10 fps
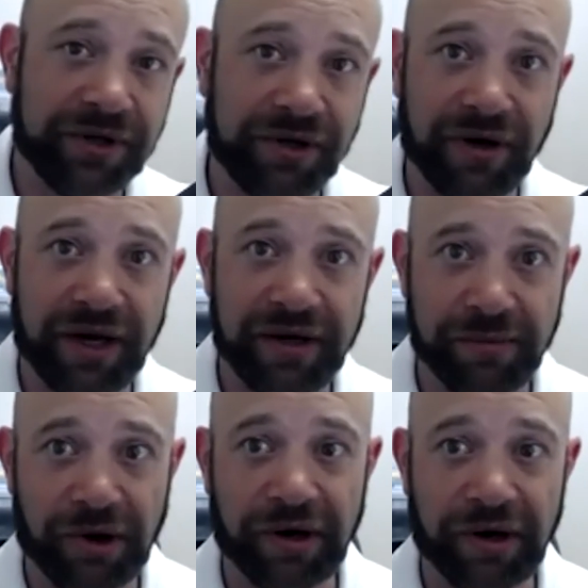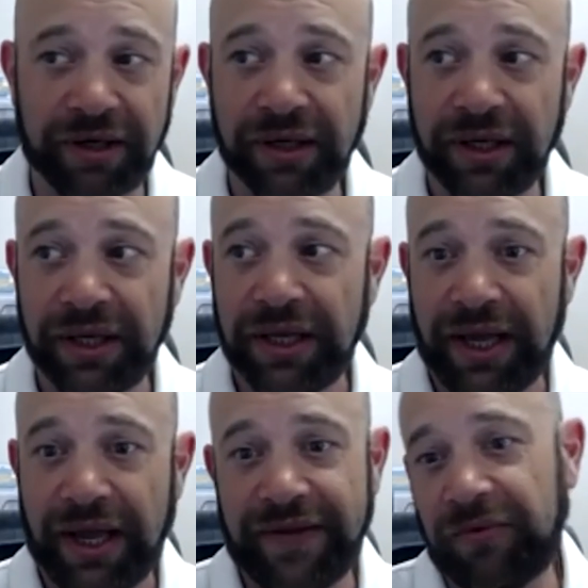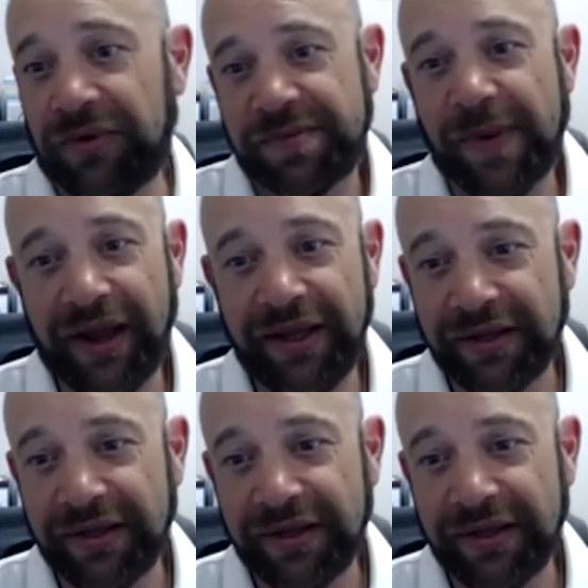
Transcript: to your end of the bargain? And then what's my